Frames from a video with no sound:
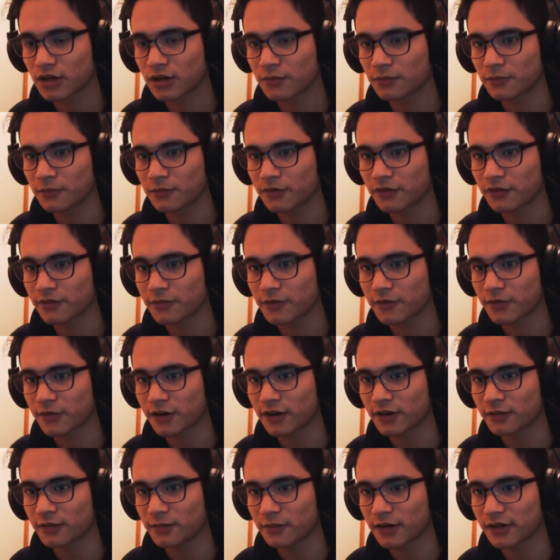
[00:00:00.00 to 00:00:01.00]
Um, where's my
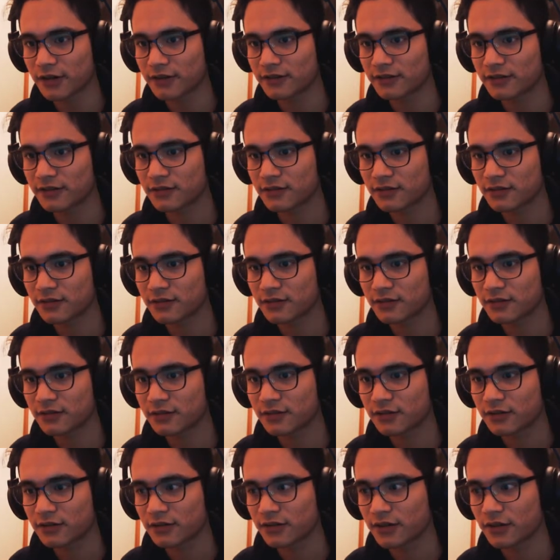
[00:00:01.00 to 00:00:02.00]
of meats?
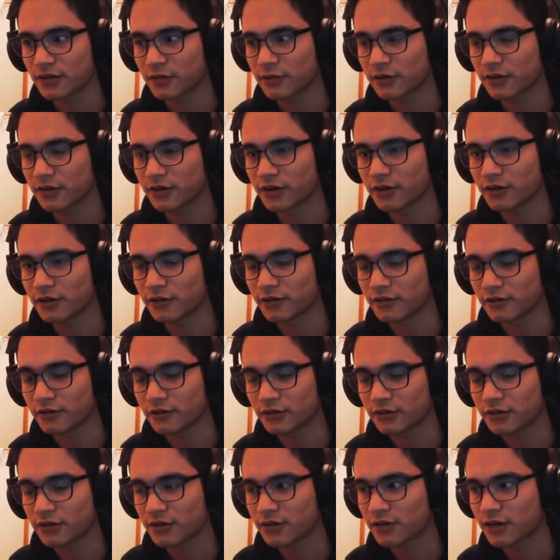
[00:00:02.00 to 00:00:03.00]
There we go.
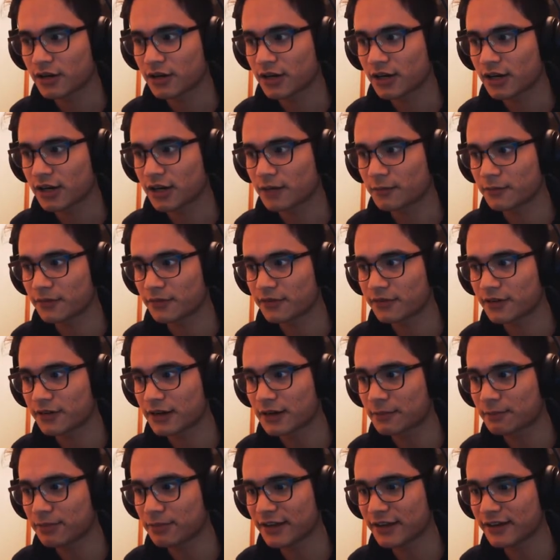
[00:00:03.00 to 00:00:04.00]
Um,
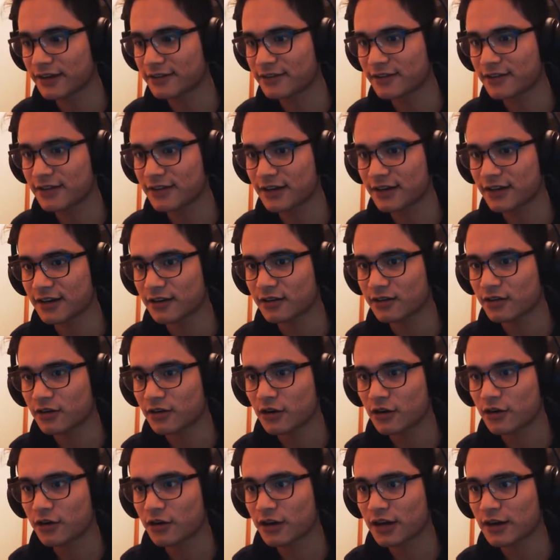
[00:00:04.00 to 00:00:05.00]
gonna place it down.
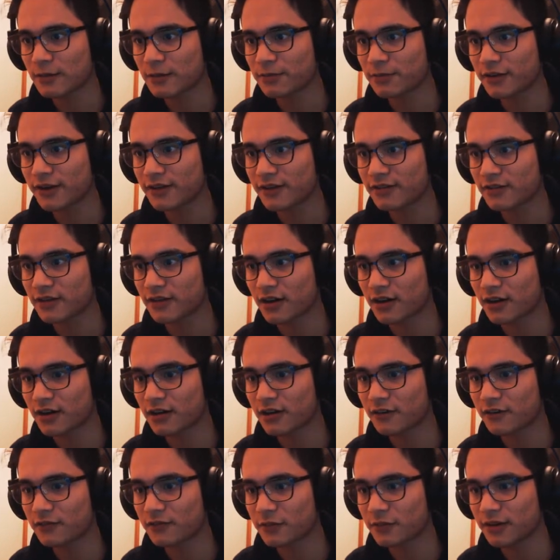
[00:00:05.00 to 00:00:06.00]
Okay, I'll place a
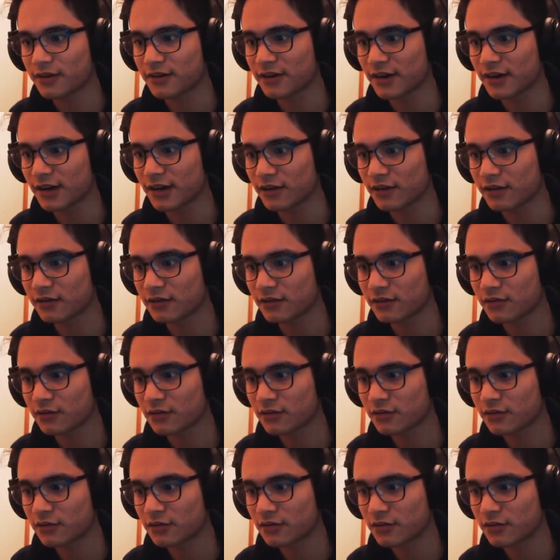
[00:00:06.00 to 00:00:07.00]
hunk of meat down.